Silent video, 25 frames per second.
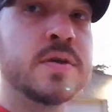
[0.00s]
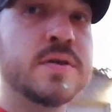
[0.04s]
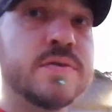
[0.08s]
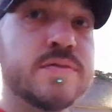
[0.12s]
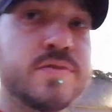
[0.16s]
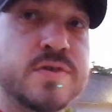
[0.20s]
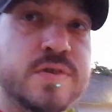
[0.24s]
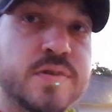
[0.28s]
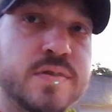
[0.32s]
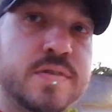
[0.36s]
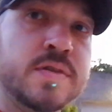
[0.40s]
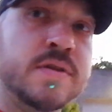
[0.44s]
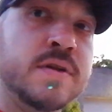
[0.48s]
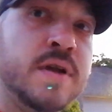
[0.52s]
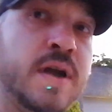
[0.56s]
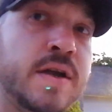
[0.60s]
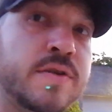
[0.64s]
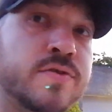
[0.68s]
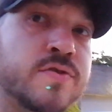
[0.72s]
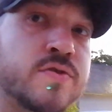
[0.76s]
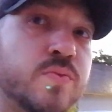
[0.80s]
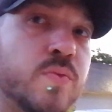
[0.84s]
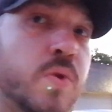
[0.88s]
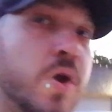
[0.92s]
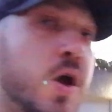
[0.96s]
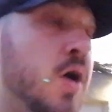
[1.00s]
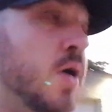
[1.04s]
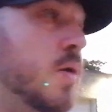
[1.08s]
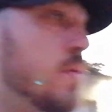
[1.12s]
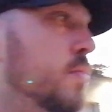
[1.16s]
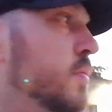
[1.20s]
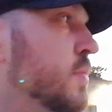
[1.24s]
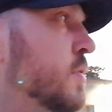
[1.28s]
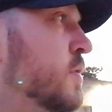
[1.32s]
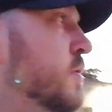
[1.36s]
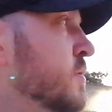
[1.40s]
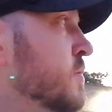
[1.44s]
to the next realm.